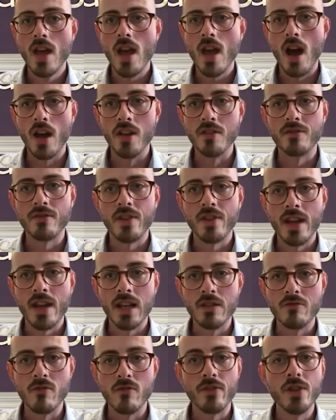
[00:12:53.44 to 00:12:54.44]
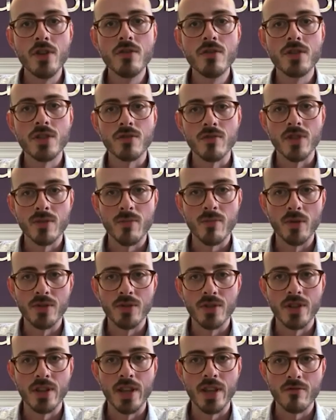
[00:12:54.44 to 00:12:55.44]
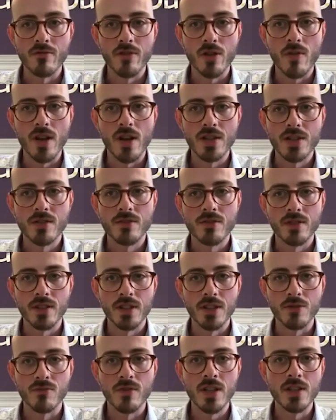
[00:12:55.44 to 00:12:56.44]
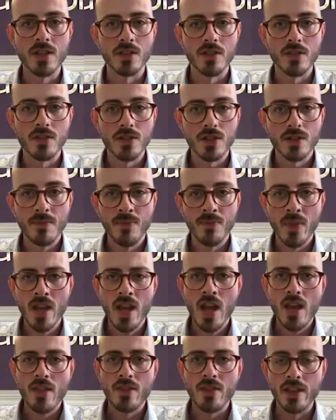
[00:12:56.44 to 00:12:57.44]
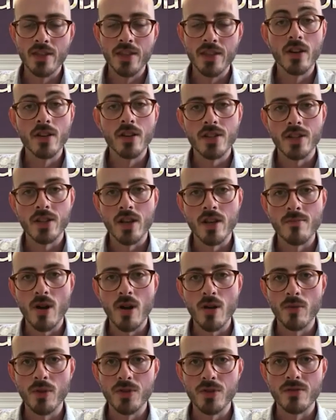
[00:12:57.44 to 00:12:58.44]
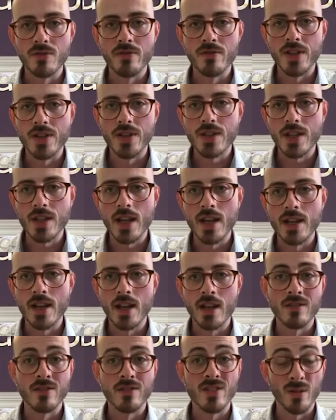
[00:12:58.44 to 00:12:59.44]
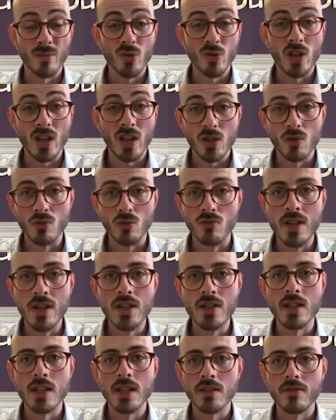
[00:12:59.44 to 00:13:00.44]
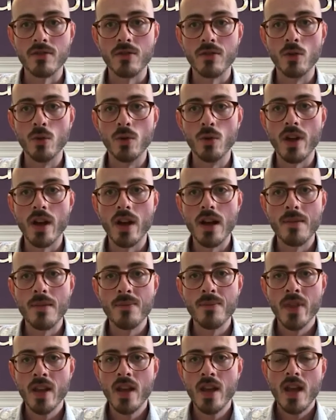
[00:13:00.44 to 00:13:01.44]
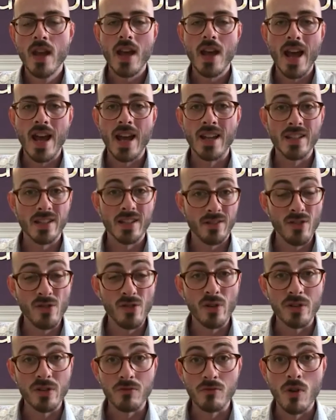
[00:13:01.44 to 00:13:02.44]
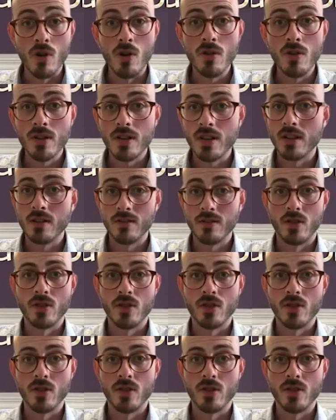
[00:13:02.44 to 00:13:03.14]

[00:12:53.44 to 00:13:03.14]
unfairly refused to respond to their request for these reasons, then the ICO might want to investigate and double check your reasoning for that. And if you've got it wrong, or got